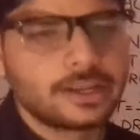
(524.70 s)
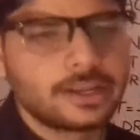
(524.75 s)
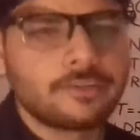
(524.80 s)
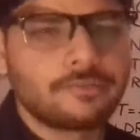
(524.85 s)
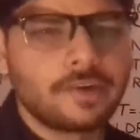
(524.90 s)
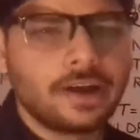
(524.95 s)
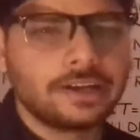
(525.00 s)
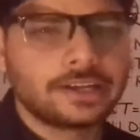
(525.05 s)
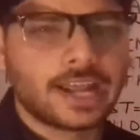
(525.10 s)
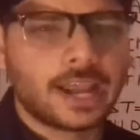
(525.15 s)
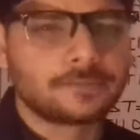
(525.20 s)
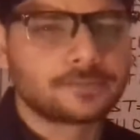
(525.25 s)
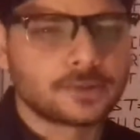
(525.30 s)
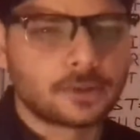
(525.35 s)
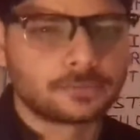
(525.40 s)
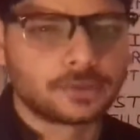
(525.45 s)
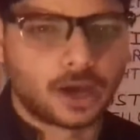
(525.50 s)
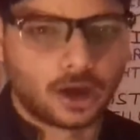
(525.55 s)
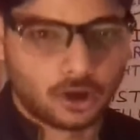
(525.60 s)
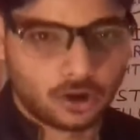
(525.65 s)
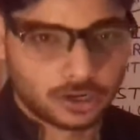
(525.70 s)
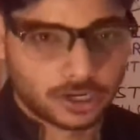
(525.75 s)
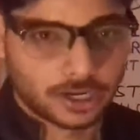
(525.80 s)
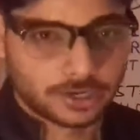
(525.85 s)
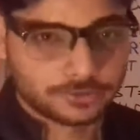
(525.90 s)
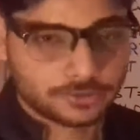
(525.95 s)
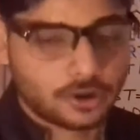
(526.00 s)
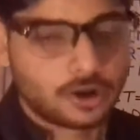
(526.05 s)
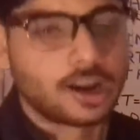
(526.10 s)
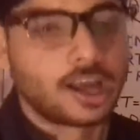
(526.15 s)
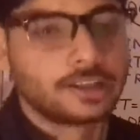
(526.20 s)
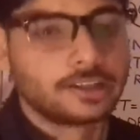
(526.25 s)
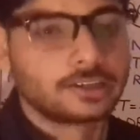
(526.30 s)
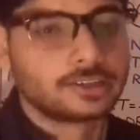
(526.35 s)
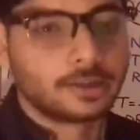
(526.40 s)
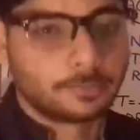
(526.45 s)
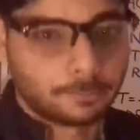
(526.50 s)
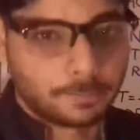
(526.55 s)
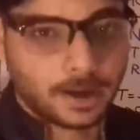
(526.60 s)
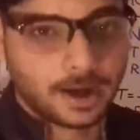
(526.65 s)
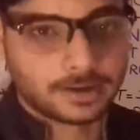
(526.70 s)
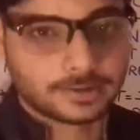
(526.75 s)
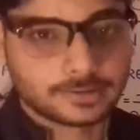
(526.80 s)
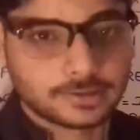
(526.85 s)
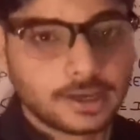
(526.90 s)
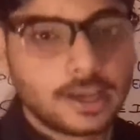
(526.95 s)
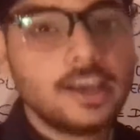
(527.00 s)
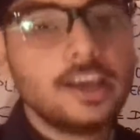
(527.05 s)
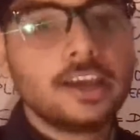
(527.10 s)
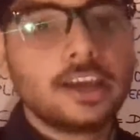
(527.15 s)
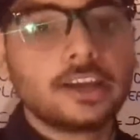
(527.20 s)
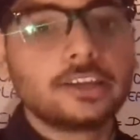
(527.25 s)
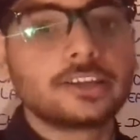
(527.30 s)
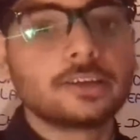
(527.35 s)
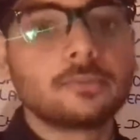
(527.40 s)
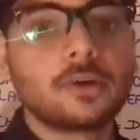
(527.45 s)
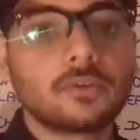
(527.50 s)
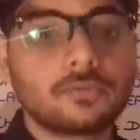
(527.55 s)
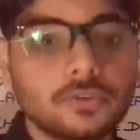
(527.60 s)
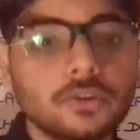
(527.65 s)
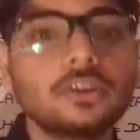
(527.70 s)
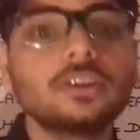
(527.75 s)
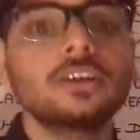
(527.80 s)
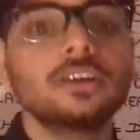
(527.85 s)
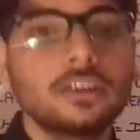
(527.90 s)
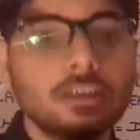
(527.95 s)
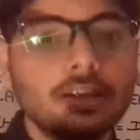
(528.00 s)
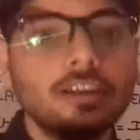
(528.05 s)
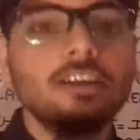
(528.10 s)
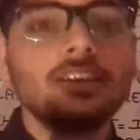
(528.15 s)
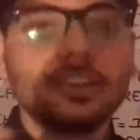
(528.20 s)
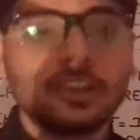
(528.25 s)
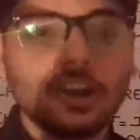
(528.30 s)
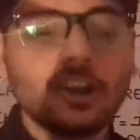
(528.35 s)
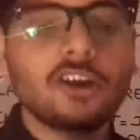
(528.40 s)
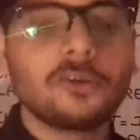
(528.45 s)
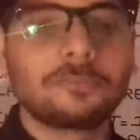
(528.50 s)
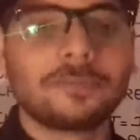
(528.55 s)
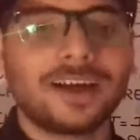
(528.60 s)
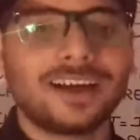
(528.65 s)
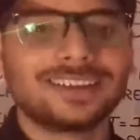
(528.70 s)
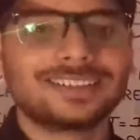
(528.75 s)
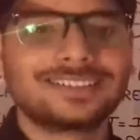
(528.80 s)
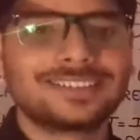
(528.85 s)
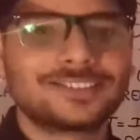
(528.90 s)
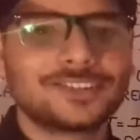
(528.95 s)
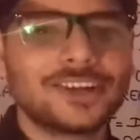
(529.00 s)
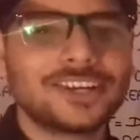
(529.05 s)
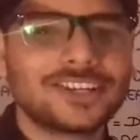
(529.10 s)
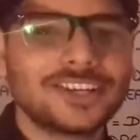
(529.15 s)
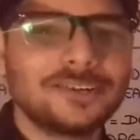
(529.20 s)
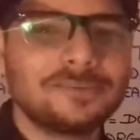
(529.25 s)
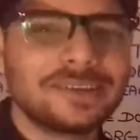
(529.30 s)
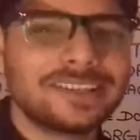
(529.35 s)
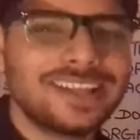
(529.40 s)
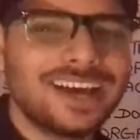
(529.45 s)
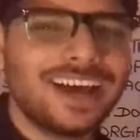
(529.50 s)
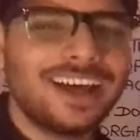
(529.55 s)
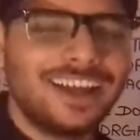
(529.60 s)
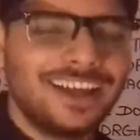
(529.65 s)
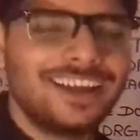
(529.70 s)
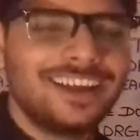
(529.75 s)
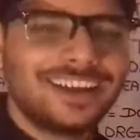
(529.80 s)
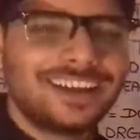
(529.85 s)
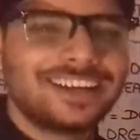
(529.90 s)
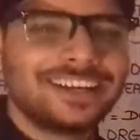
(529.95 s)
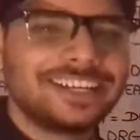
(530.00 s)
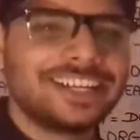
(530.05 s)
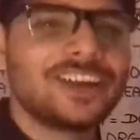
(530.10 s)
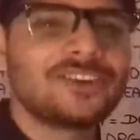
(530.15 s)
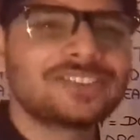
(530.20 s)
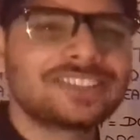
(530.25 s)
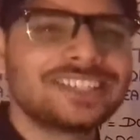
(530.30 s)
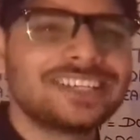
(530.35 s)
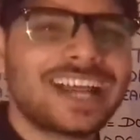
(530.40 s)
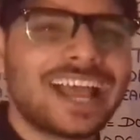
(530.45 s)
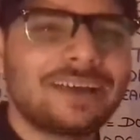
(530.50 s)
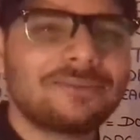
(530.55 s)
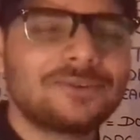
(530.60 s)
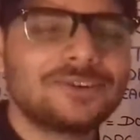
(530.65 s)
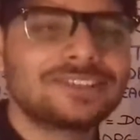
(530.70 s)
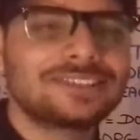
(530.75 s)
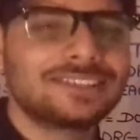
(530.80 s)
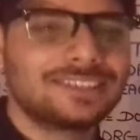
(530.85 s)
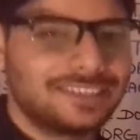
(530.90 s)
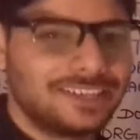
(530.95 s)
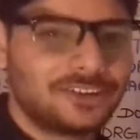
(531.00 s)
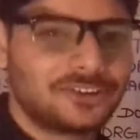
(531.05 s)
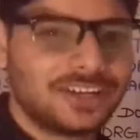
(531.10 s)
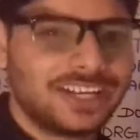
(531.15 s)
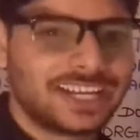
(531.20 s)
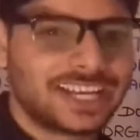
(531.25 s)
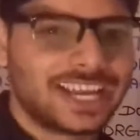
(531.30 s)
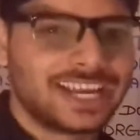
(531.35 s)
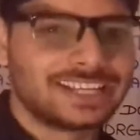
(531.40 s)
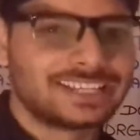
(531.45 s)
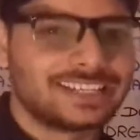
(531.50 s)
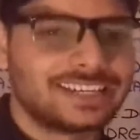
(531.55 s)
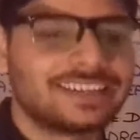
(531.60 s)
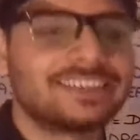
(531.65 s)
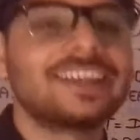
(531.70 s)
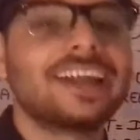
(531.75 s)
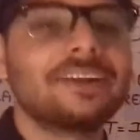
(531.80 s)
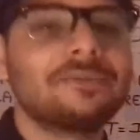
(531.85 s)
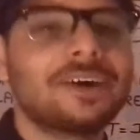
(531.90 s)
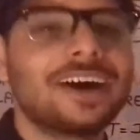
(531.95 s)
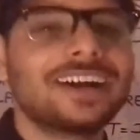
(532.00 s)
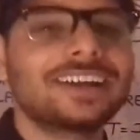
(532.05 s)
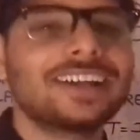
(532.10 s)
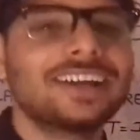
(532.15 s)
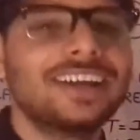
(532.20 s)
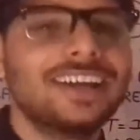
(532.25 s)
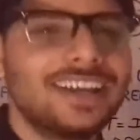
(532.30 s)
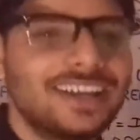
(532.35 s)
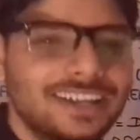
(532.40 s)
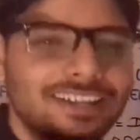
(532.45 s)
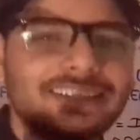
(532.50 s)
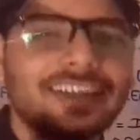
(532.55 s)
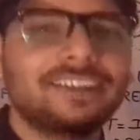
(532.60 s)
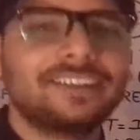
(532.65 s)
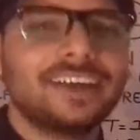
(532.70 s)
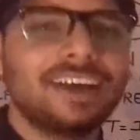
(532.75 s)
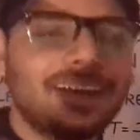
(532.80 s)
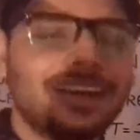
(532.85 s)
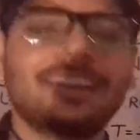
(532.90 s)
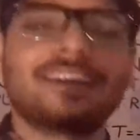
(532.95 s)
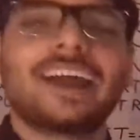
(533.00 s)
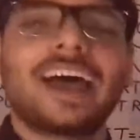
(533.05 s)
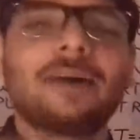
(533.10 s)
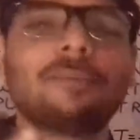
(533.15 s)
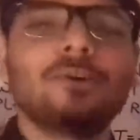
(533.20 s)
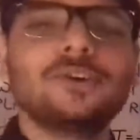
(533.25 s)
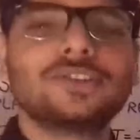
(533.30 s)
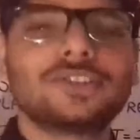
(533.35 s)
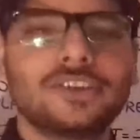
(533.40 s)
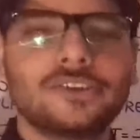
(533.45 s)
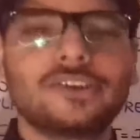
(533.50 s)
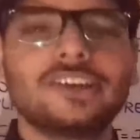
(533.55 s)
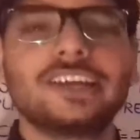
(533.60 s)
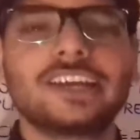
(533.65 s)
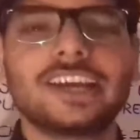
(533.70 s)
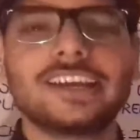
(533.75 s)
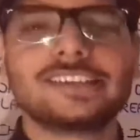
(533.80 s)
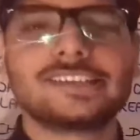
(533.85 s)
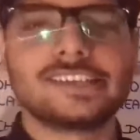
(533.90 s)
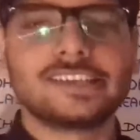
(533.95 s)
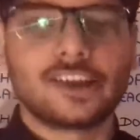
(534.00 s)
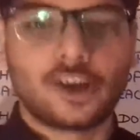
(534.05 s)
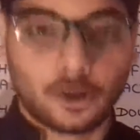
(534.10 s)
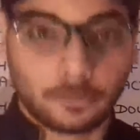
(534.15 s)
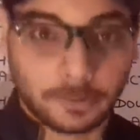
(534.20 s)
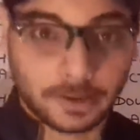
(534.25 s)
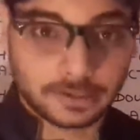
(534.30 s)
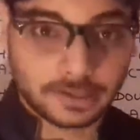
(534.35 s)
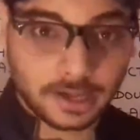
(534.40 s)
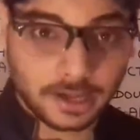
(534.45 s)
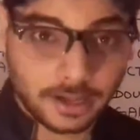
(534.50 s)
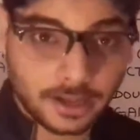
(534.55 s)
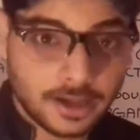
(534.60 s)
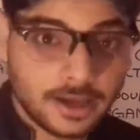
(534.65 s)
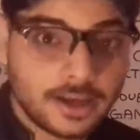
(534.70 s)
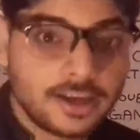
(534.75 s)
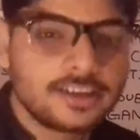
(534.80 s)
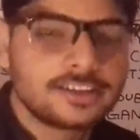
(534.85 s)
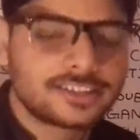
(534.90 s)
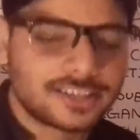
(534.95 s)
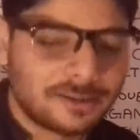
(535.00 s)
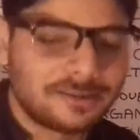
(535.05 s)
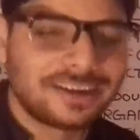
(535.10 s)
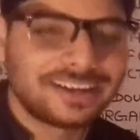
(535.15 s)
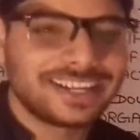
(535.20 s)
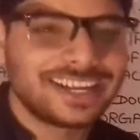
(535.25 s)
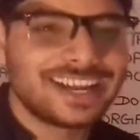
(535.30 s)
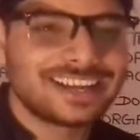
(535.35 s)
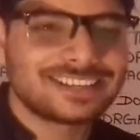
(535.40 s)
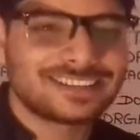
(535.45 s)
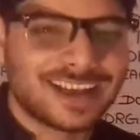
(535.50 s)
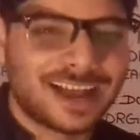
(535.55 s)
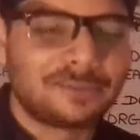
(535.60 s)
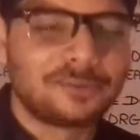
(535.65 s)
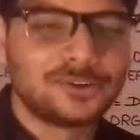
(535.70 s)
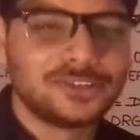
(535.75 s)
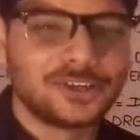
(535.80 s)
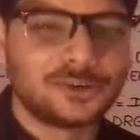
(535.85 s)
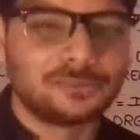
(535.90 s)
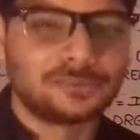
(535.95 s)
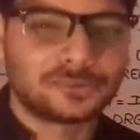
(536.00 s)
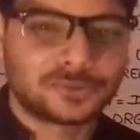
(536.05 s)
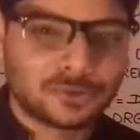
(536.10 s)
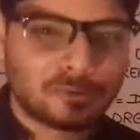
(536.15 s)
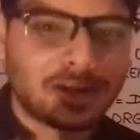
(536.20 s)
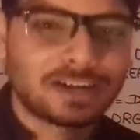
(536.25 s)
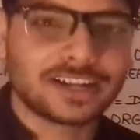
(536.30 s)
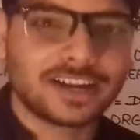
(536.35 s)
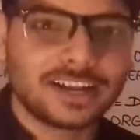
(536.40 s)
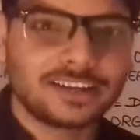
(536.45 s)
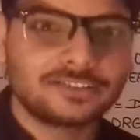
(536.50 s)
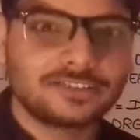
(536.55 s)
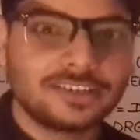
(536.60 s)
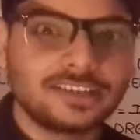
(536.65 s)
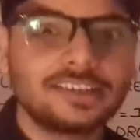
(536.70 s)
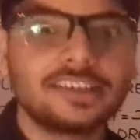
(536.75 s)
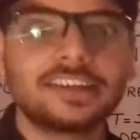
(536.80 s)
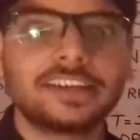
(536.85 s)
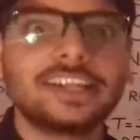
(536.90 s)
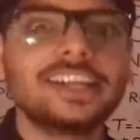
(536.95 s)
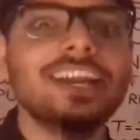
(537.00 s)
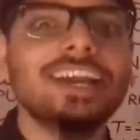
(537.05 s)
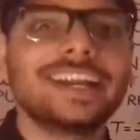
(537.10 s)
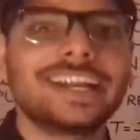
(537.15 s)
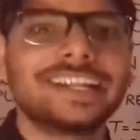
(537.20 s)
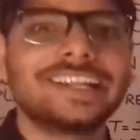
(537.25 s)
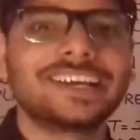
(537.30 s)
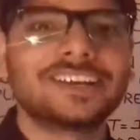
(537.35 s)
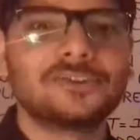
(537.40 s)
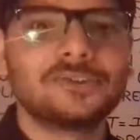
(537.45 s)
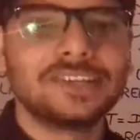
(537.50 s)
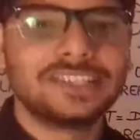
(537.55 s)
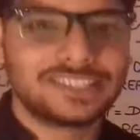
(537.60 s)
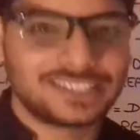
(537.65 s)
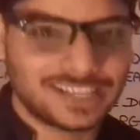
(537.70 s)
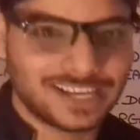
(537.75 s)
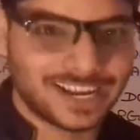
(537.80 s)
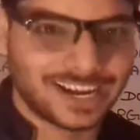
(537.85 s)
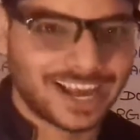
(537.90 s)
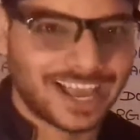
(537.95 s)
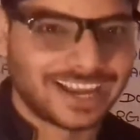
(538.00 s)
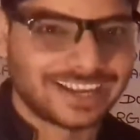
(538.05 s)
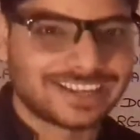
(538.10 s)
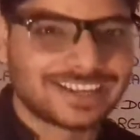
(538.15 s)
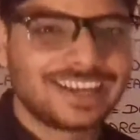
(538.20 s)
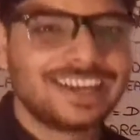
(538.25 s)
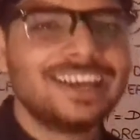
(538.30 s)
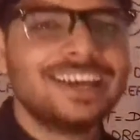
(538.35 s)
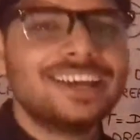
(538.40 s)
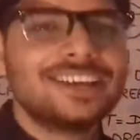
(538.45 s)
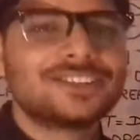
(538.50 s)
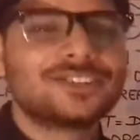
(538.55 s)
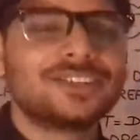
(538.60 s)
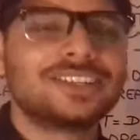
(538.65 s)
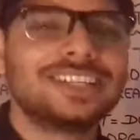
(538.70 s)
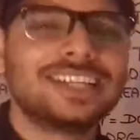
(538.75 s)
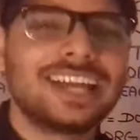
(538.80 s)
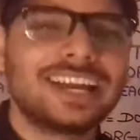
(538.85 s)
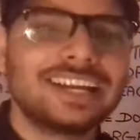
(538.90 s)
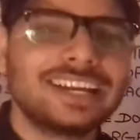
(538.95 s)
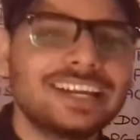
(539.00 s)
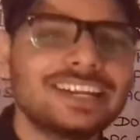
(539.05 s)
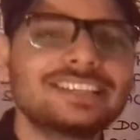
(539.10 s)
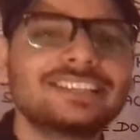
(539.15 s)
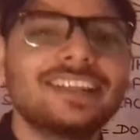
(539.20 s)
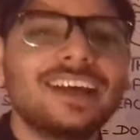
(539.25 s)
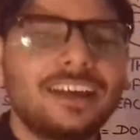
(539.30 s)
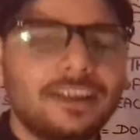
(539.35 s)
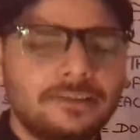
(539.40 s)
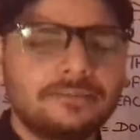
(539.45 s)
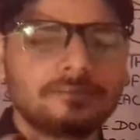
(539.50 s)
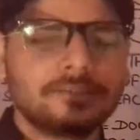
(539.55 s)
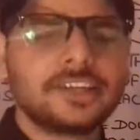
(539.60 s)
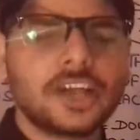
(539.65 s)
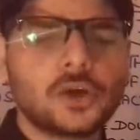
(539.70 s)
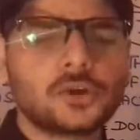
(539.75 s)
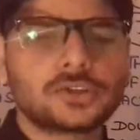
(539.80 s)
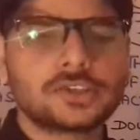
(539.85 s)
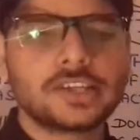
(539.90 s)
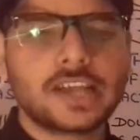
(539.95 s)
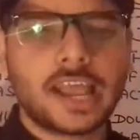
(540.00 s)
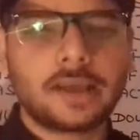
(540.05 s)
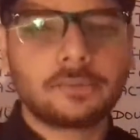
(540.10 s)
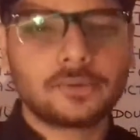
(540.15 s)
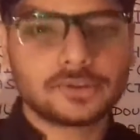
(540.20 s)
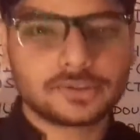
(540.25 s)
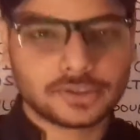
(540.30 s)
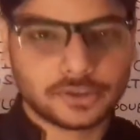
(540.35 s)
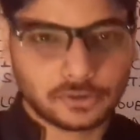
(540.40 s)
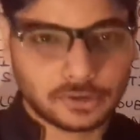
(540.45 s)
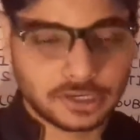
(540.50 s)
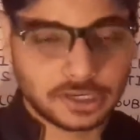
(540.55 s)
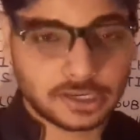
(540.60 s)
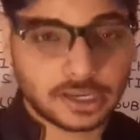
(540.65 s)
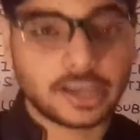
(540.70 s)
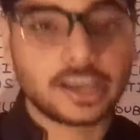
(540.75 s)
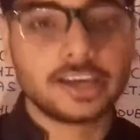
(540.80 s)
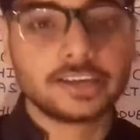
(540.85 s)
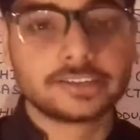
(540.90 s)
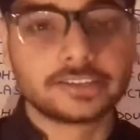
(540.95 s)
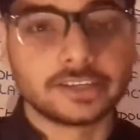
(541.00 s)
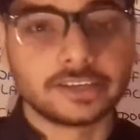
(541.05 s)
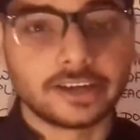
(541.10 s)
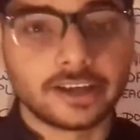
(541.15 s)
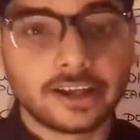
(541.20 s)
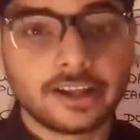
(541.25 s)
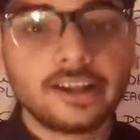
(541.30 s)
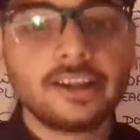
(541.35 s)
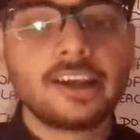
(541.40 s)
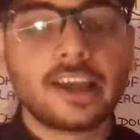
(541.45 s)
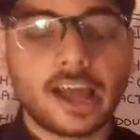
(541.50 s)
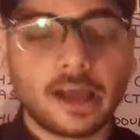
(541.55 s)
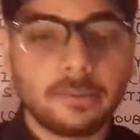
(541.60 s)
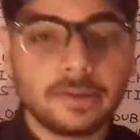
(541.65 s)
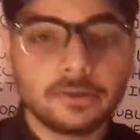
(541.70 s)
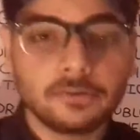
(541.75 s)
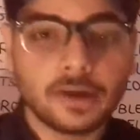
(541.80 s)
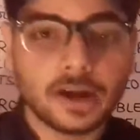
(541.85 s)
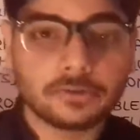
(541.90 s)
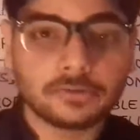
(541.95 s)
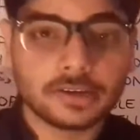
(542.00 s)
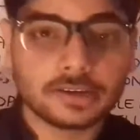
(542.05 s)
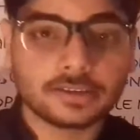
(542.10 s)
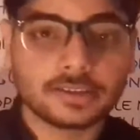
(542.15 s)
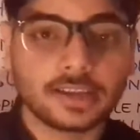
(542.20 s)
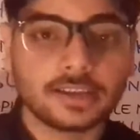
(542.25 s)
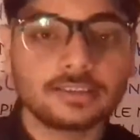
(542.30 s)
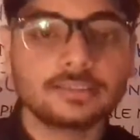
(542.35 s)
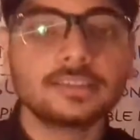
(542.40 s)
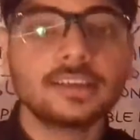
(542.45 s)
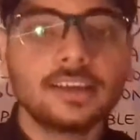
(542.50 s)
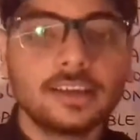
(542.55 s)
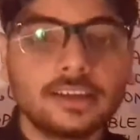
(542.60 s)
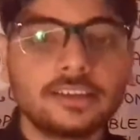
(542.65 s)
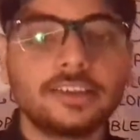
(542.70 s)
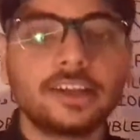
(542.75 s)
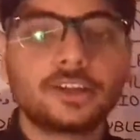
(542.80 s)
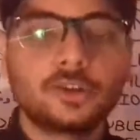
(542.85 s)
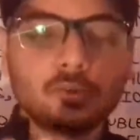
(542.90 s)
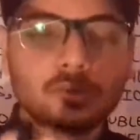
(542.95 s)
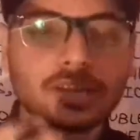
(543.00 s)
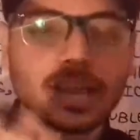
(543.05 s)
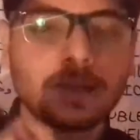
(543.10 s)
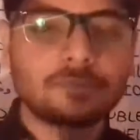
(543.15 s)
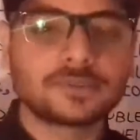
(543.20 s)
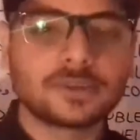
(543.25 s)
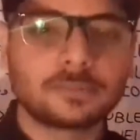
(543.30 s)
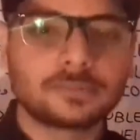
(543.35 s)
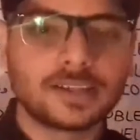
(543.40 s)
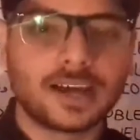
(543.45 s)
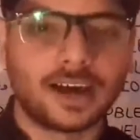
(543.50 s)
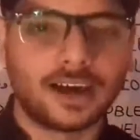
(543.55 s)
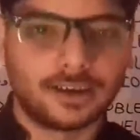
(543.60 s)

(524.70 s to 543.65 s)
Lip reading: different types of the organs or either the parts in terms of your chloroplast. So it will be the deoxyribose nucleic acid. Then what? Then the ribose nucleic acid. Open the 70S ribosome. So what are actually the DNA? The question arises. So DNA is the deoxyribose nucleic acid. Having what things? The two types of